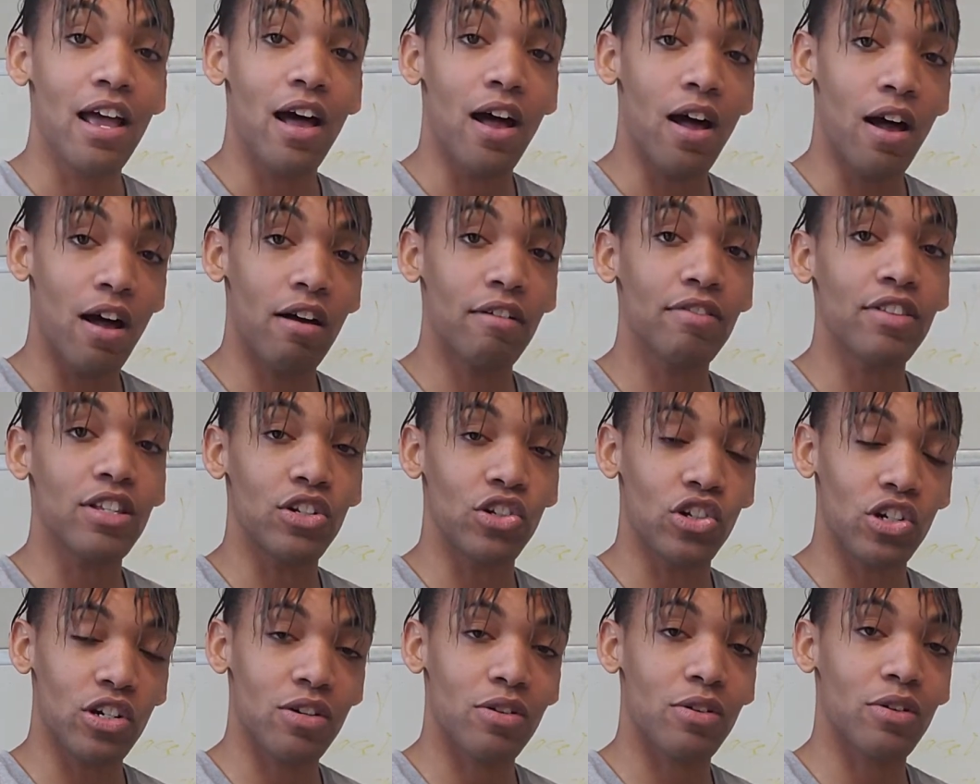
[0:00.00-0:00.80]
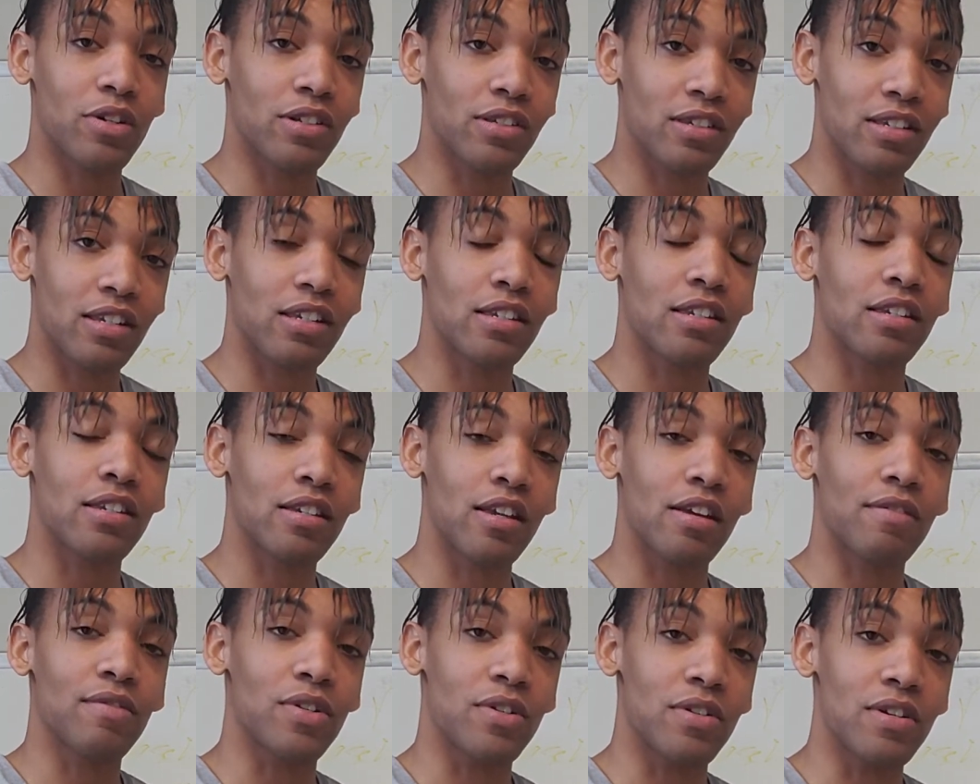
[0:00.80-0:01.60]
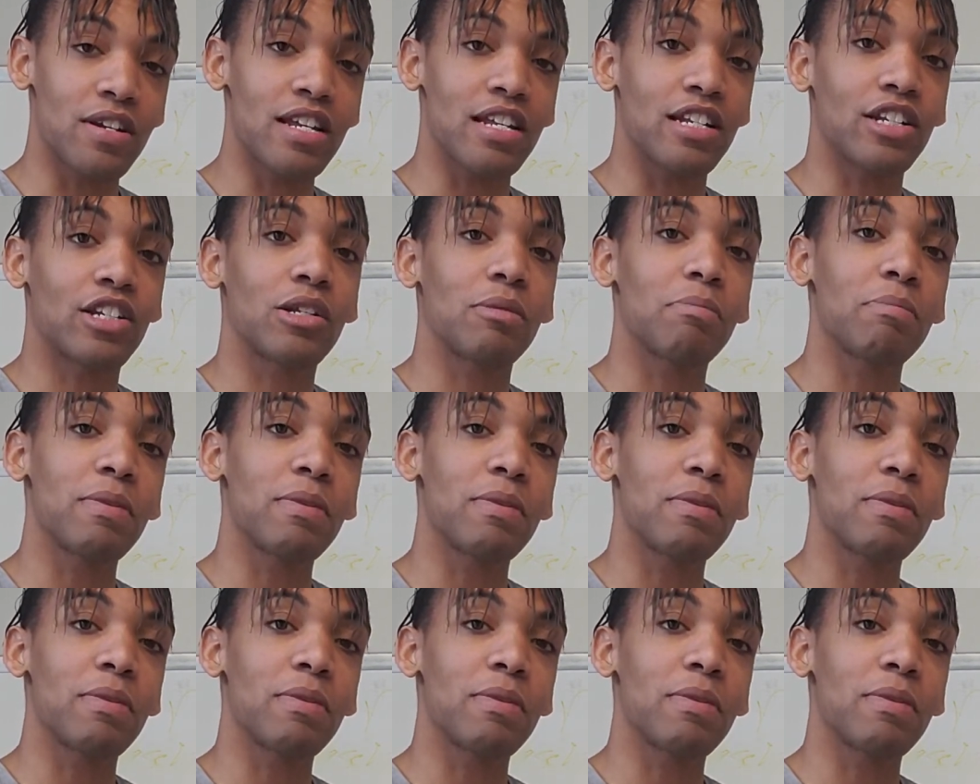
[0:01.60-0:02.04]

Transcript: of the general consensus of your niche,